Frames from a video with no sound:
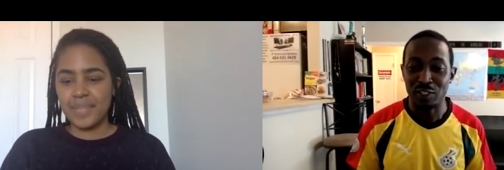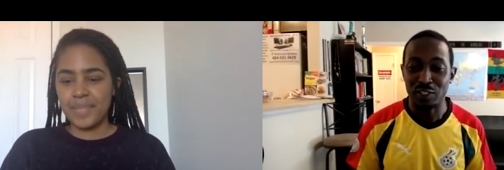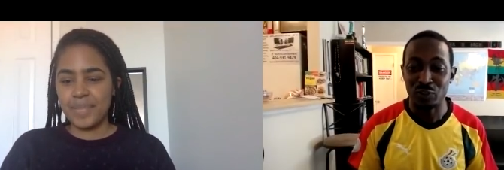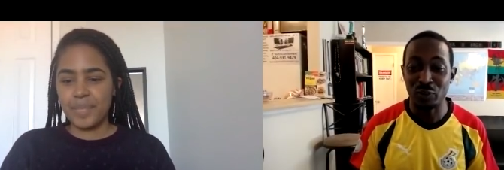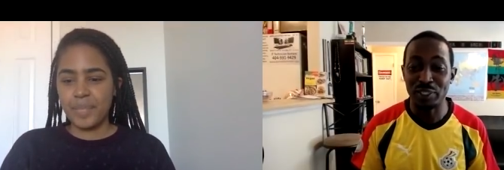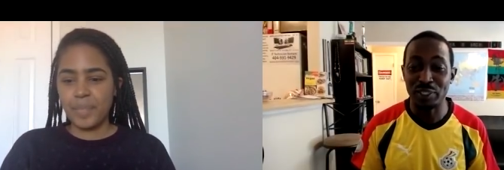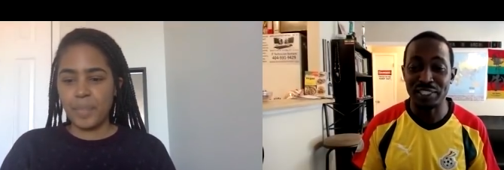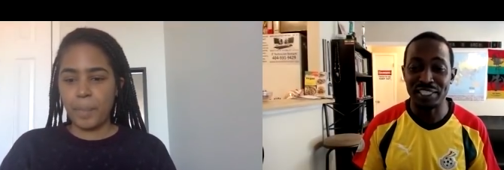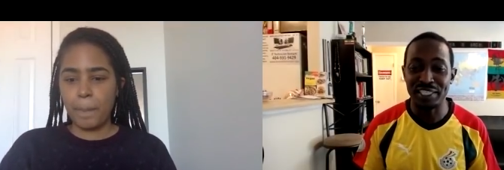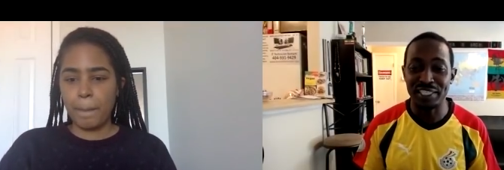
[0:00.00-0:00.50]

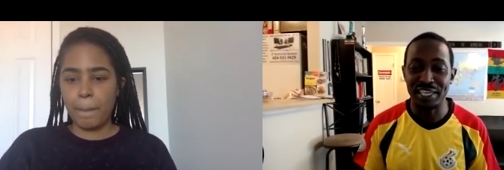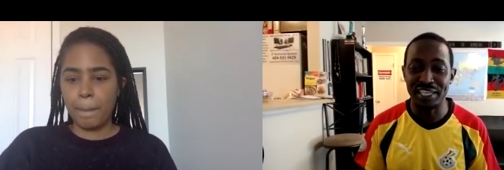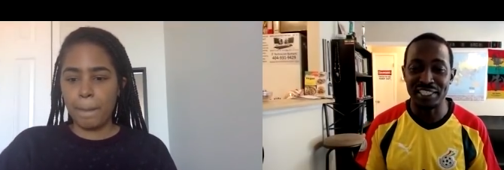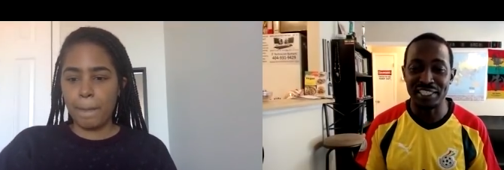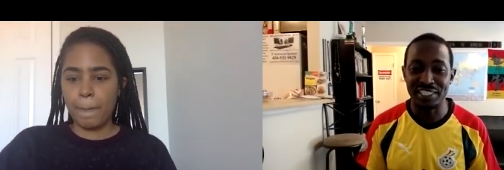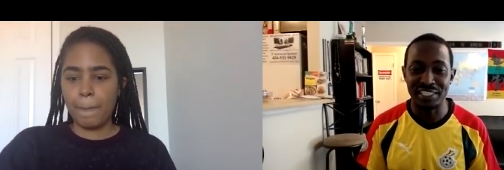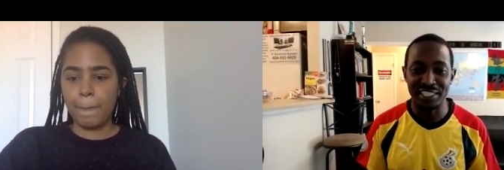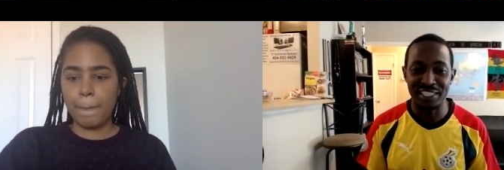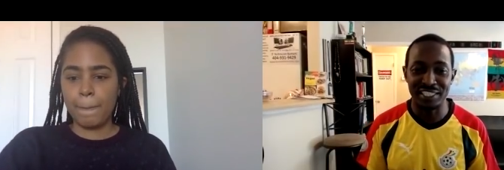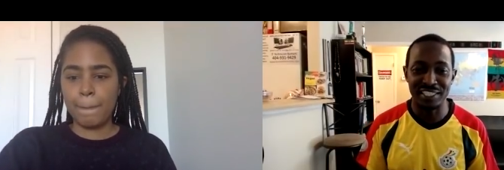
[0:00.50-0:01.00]

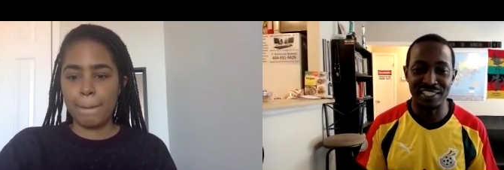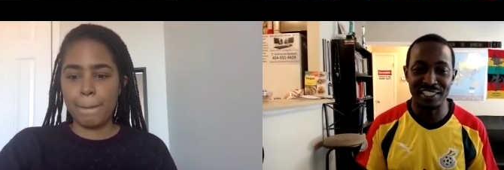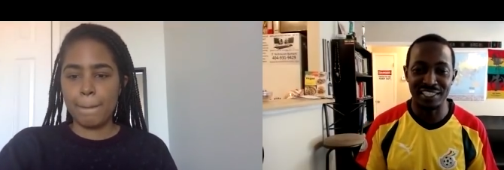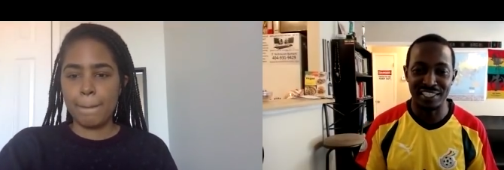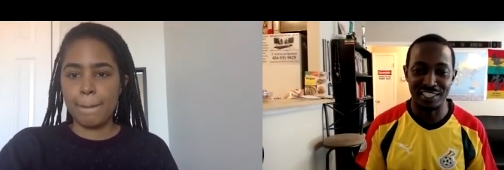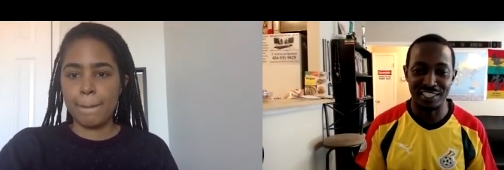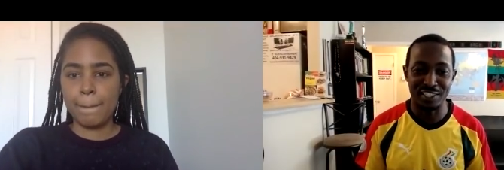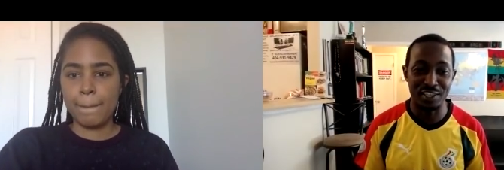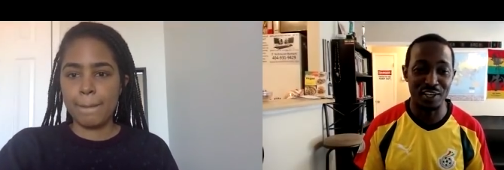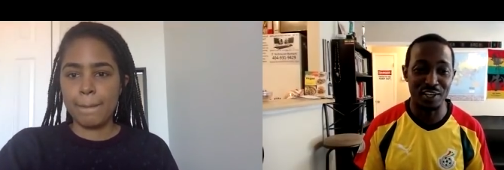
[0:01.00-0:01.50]
Speaker 1: 2019
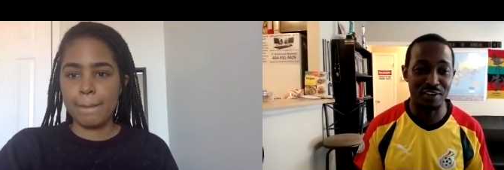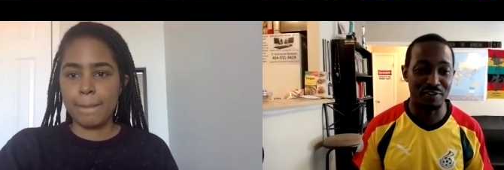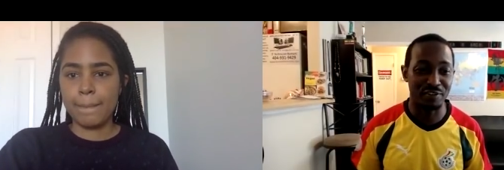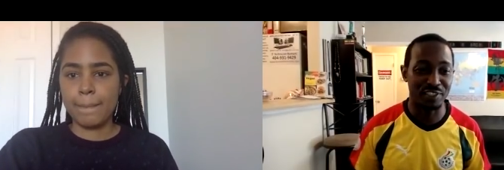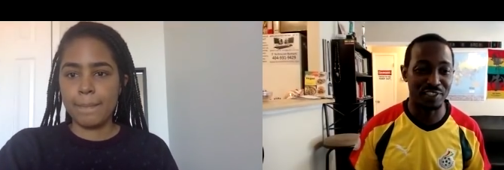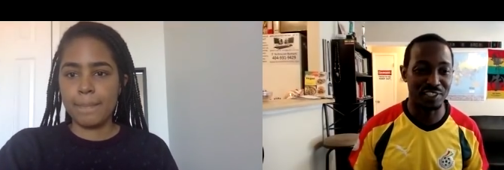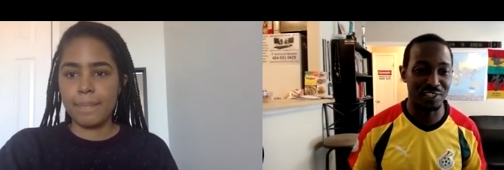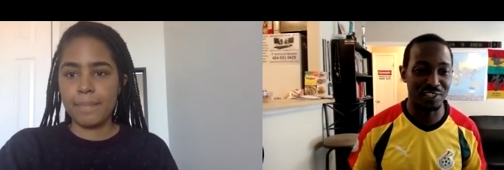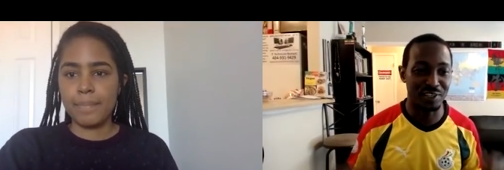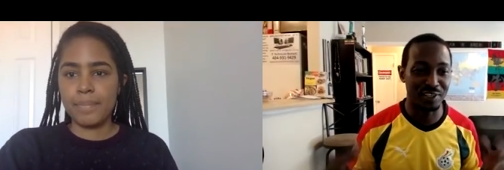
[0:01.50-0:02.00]
year of
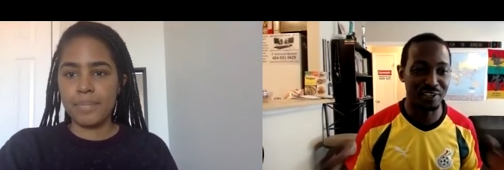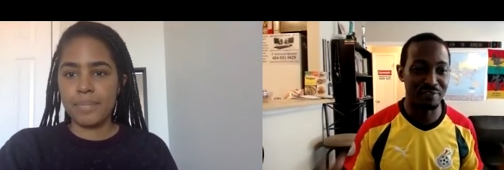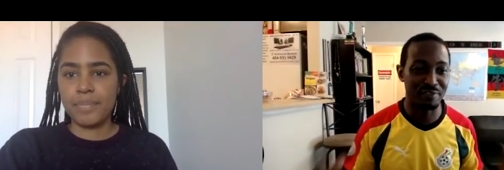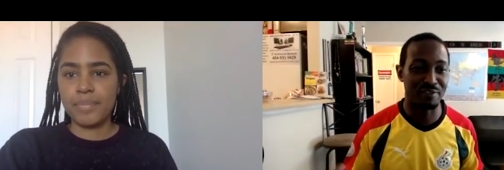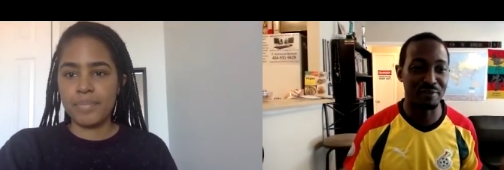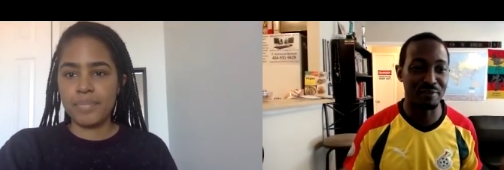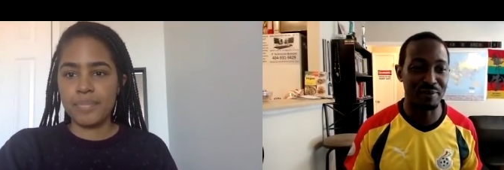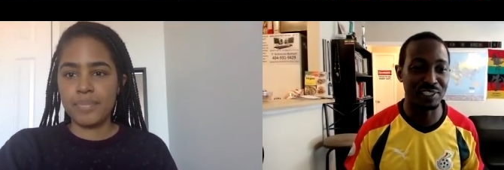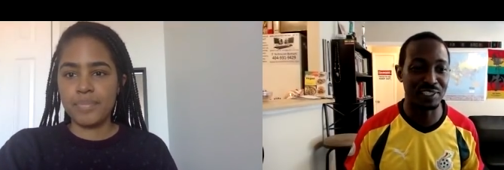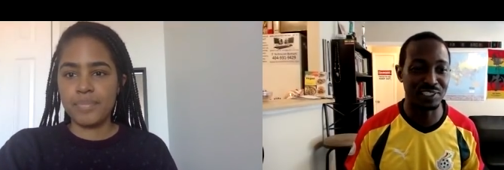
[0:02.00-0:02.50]
return
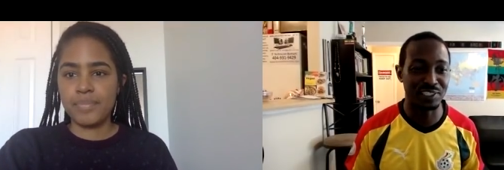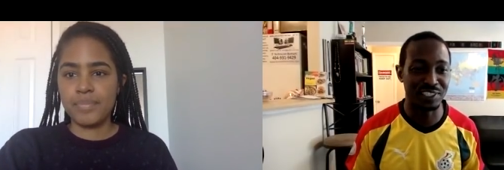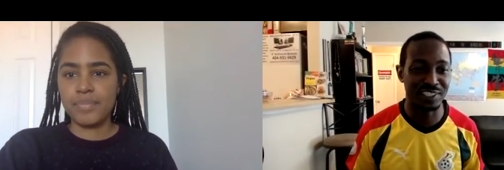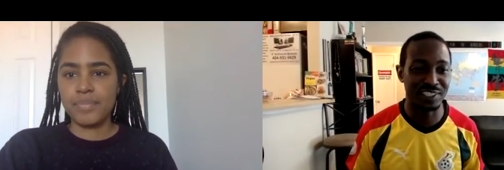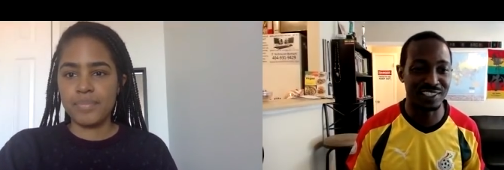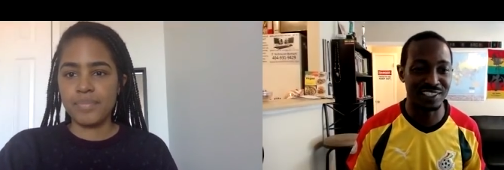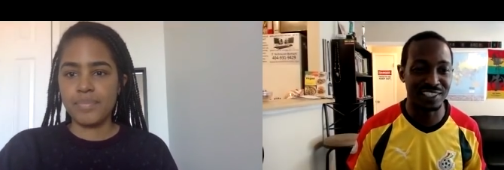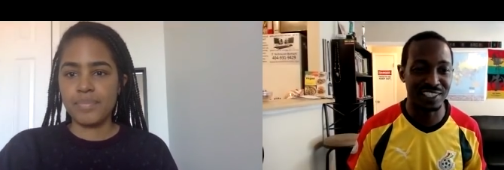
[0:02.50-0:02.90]
information